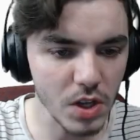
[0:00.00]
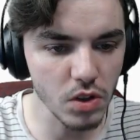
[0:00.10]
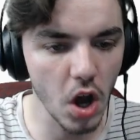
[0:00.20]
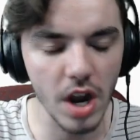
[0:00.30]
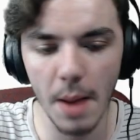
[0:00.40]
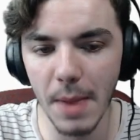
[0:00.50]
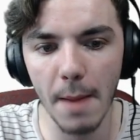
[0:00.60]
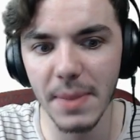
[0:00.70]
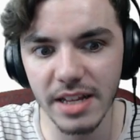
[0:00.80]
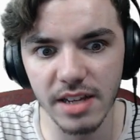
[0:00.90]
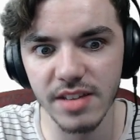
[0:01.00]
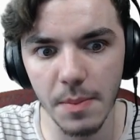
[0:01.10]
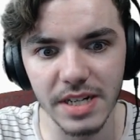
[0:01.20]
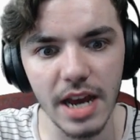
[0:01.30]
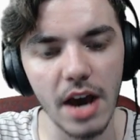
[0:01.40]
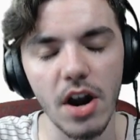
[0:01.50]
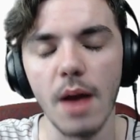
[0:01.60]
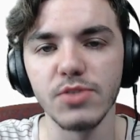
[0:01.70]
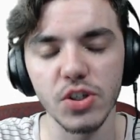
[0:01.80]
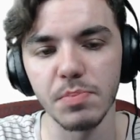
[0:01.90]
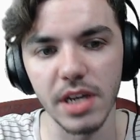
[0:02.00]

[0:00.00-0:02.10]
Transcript: Look, I'm not being the Debbie Downer. I'm just being